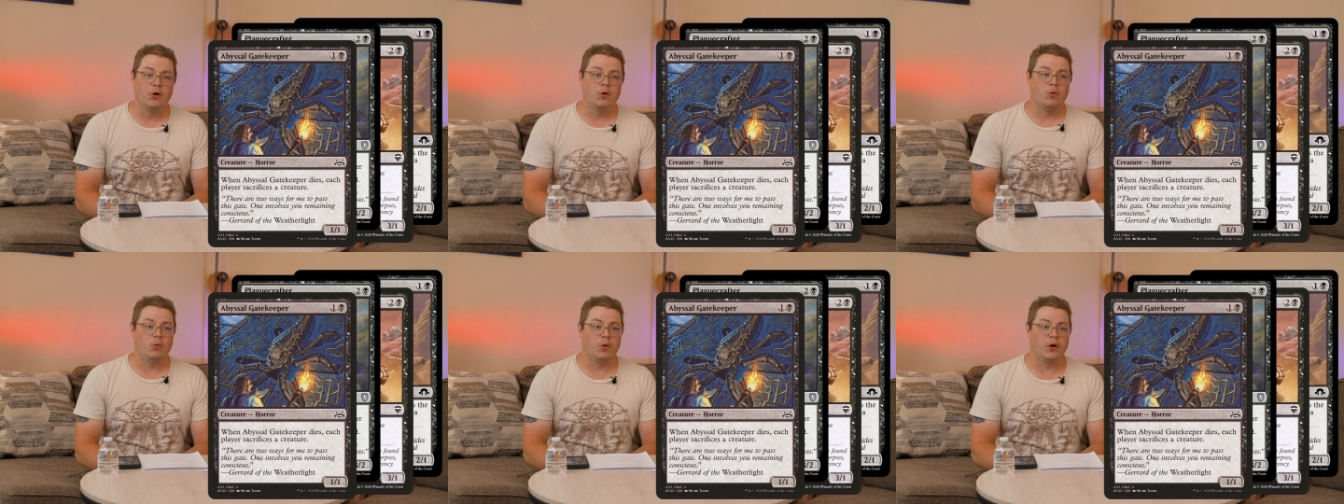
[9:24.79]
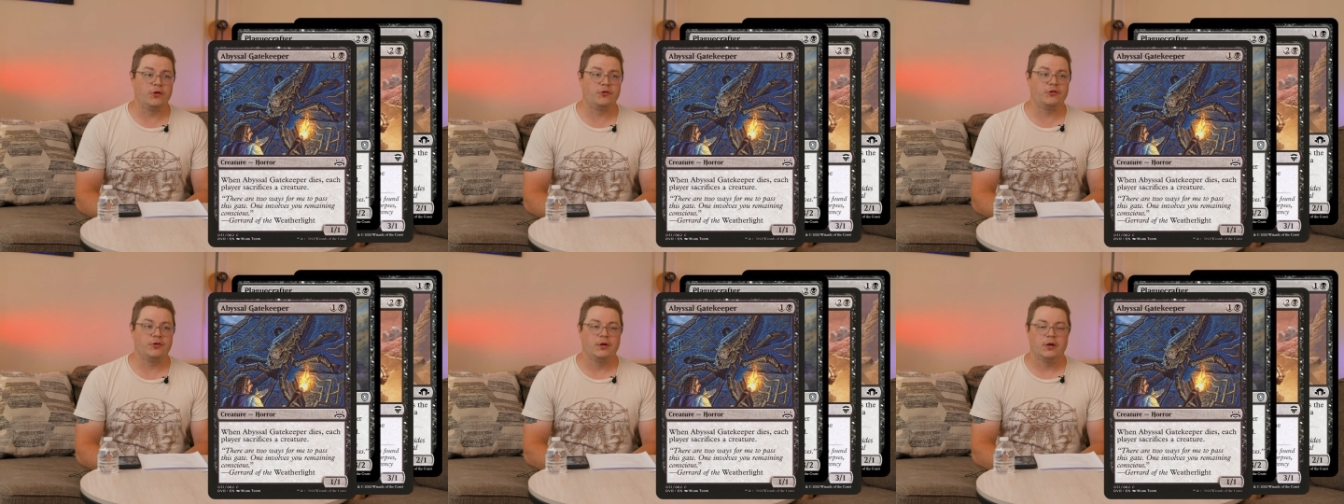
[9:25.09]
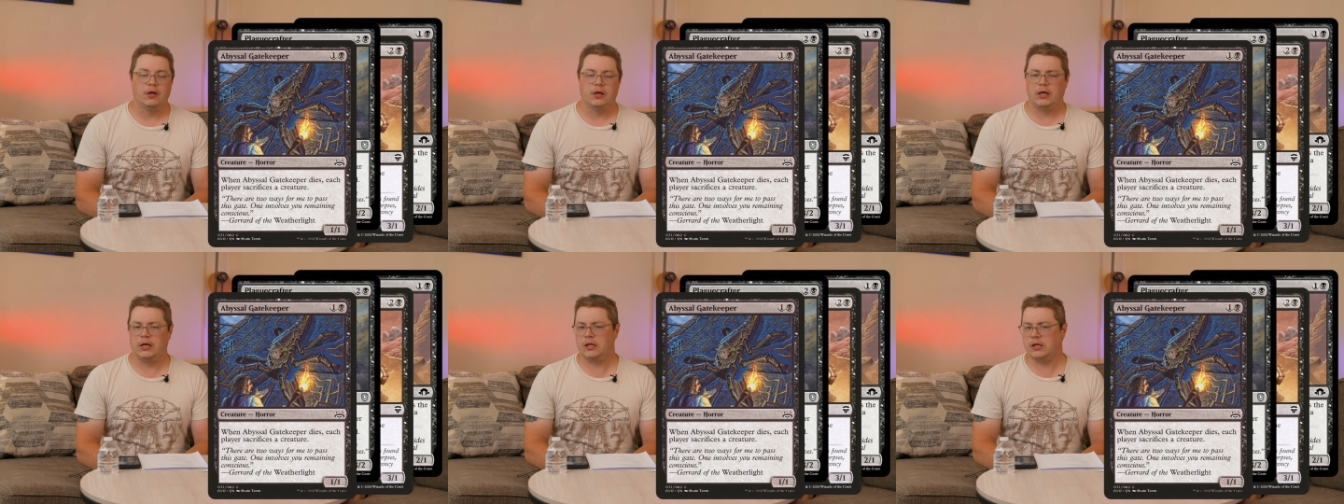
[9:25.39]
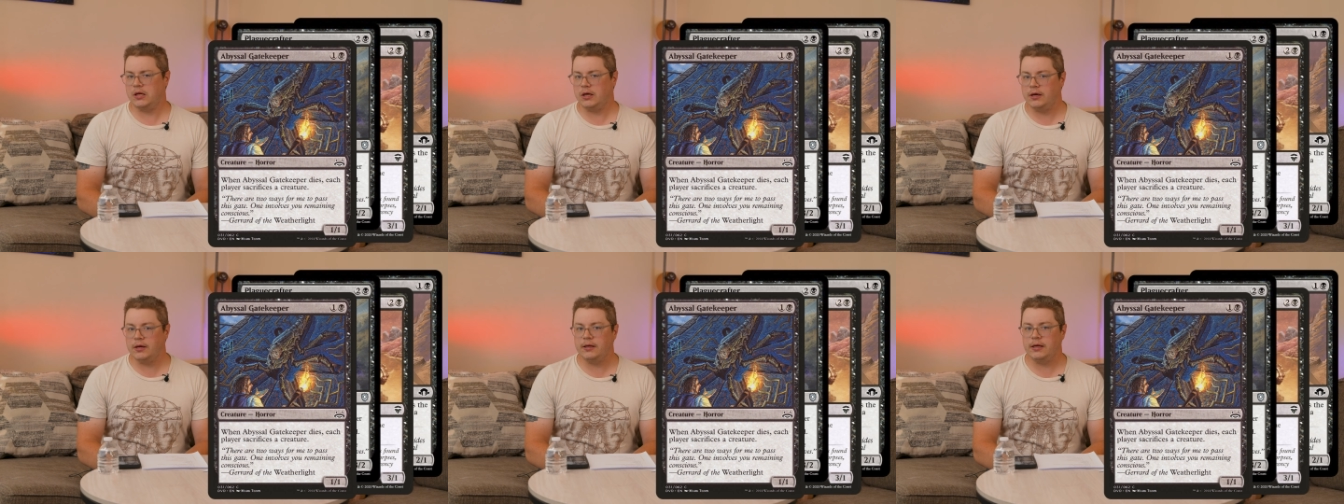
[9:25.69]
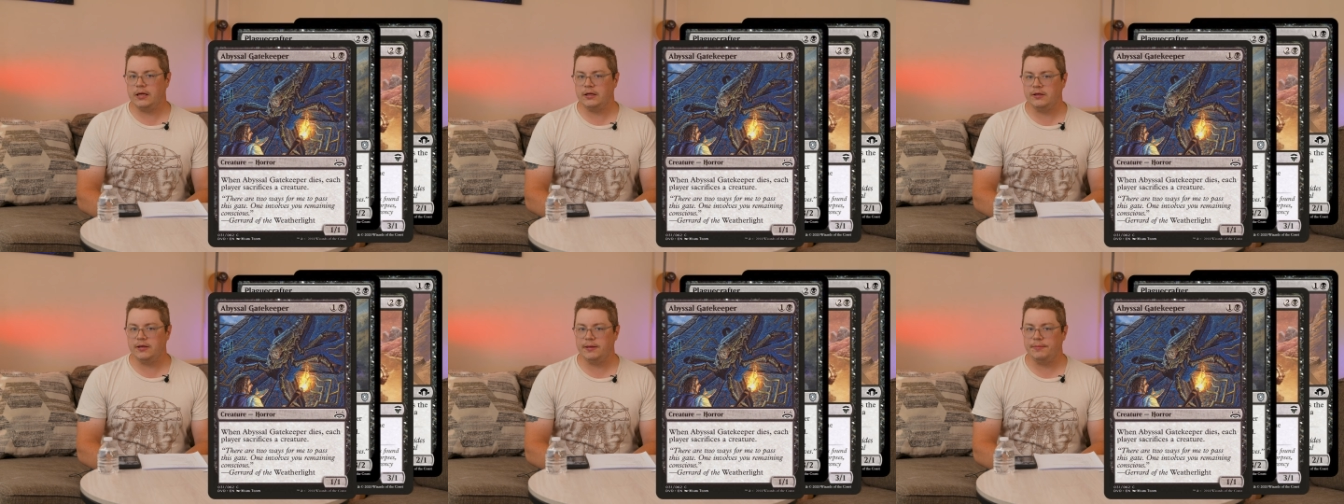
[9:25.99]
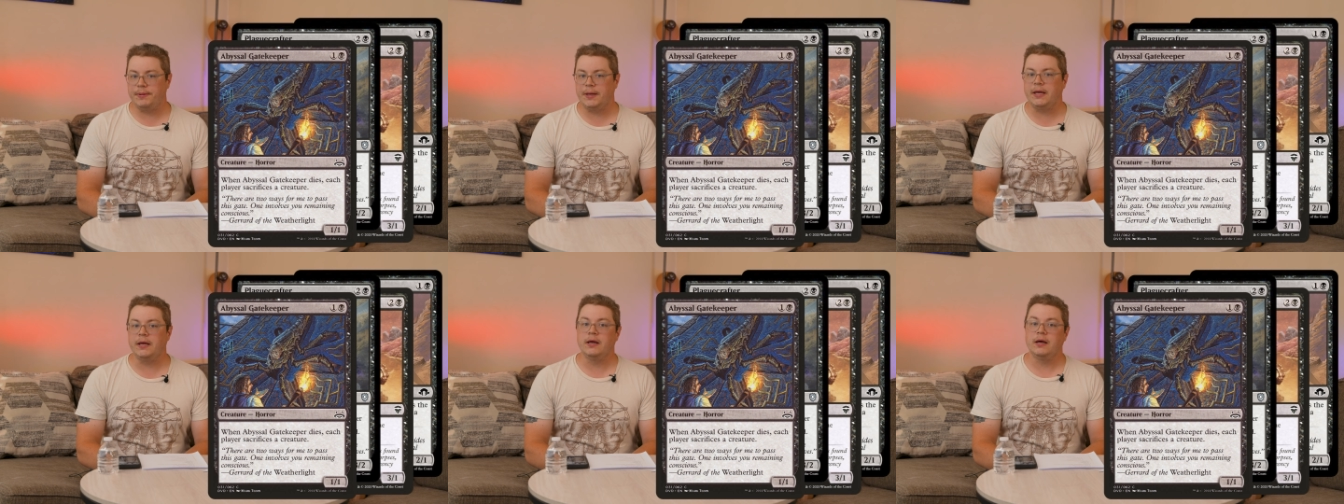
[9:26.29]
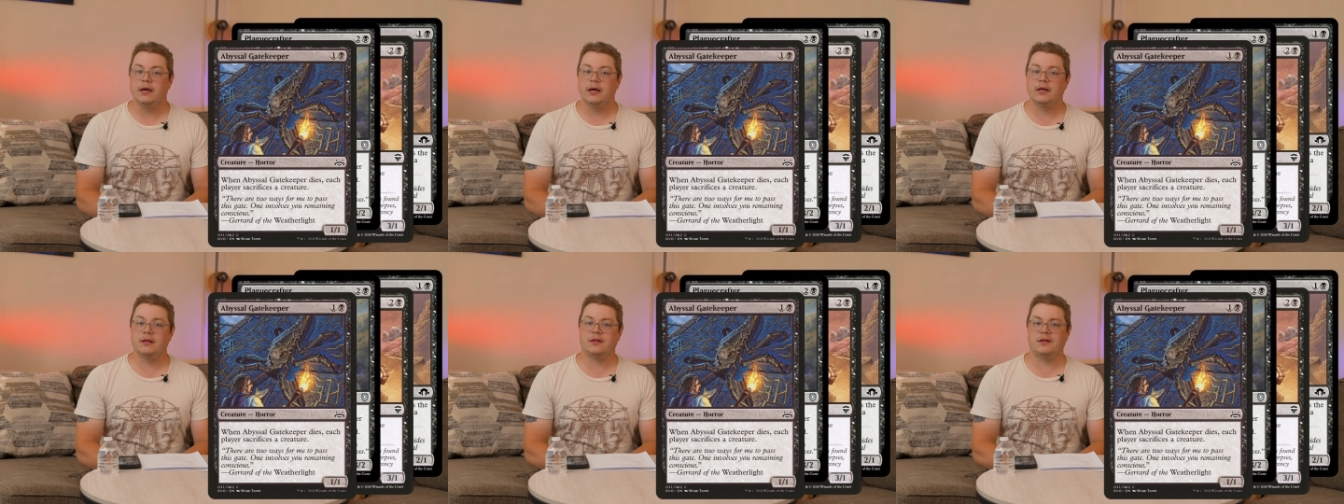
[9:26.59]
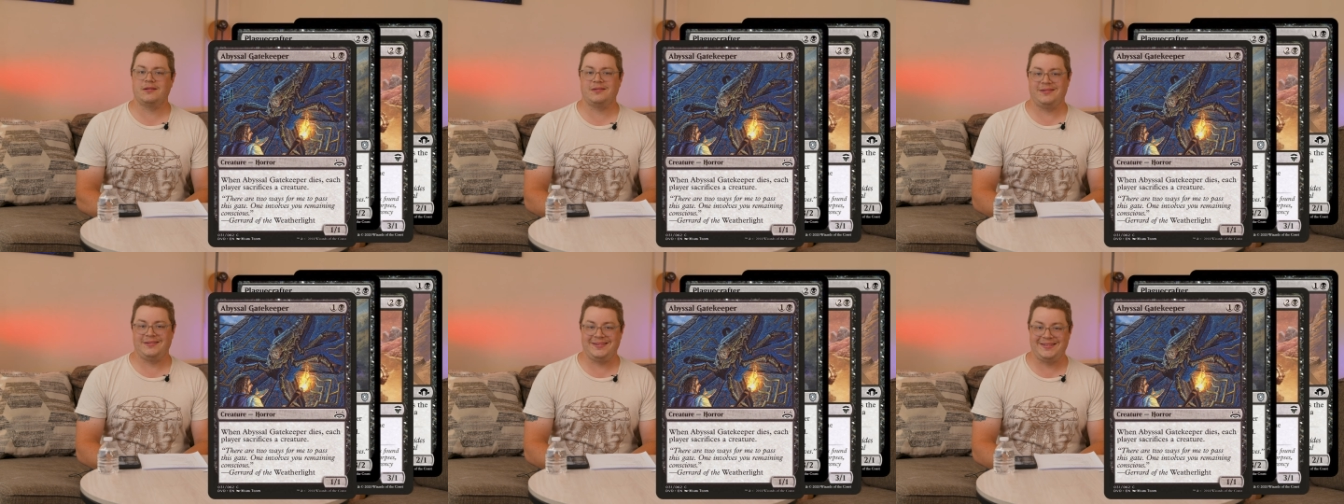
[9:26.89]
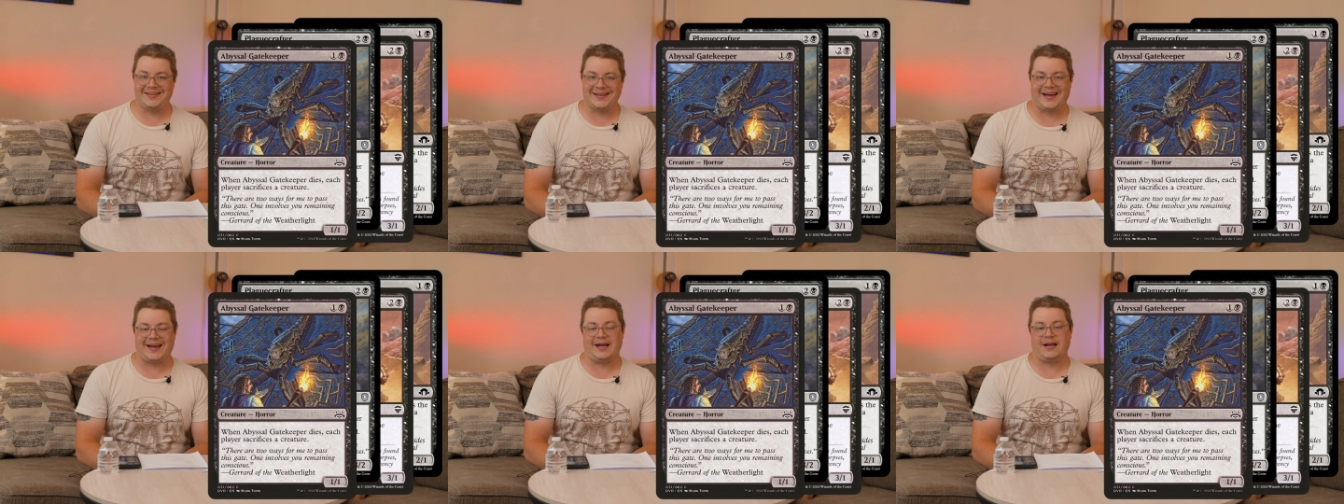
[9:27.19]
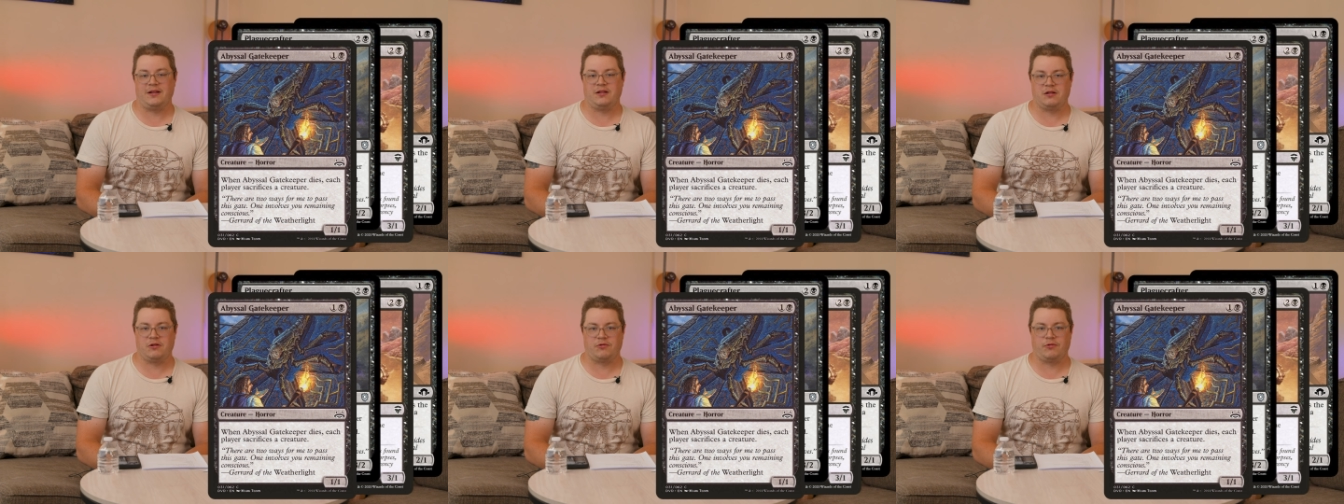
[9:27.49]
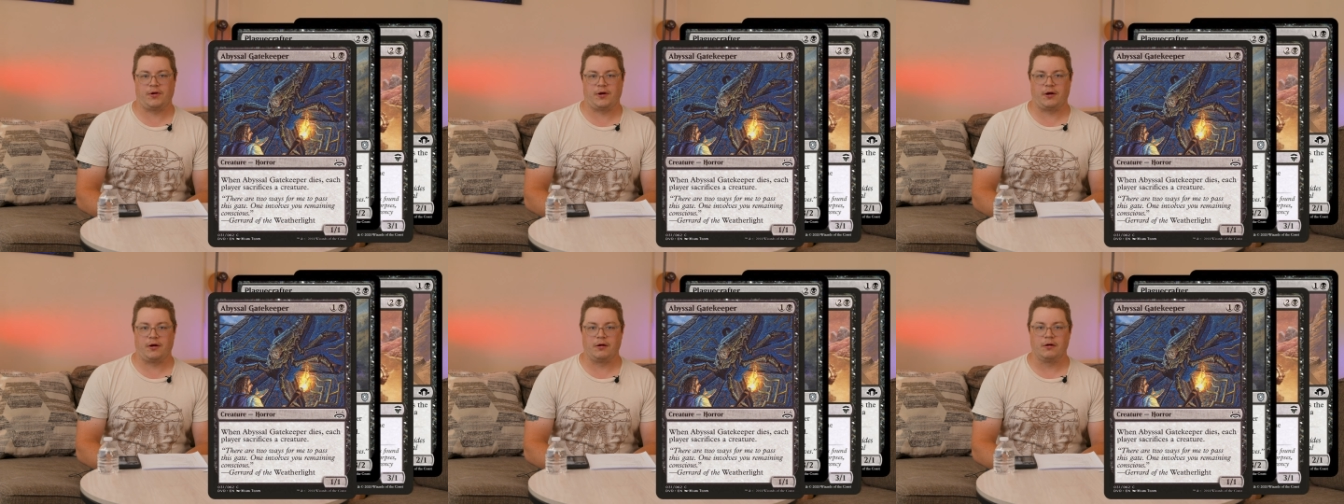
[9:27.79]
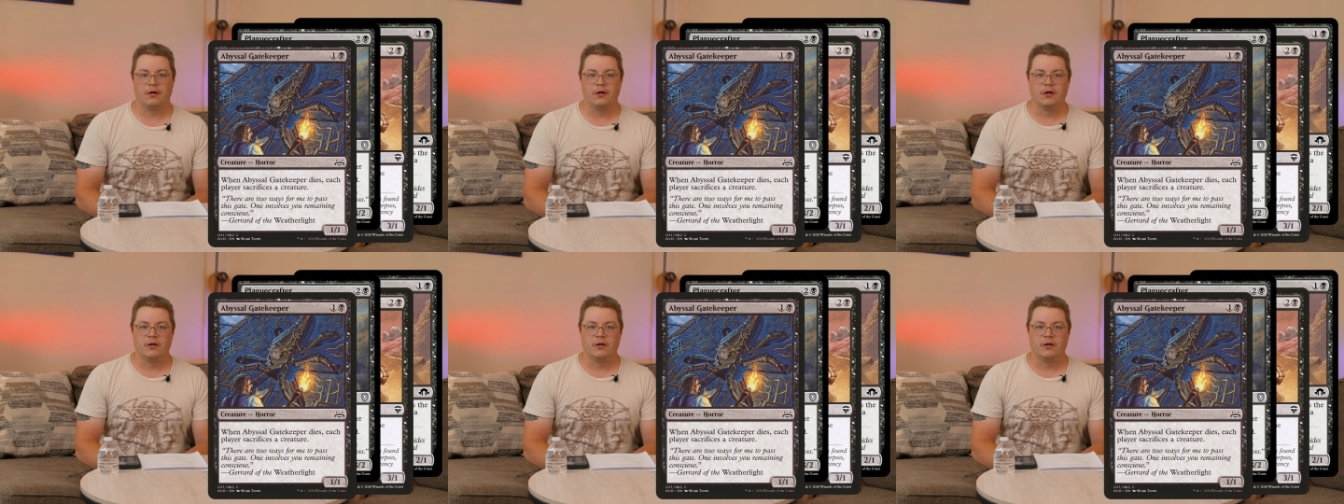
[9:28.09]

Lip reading: which isn't an ETB, it's a dice trigger.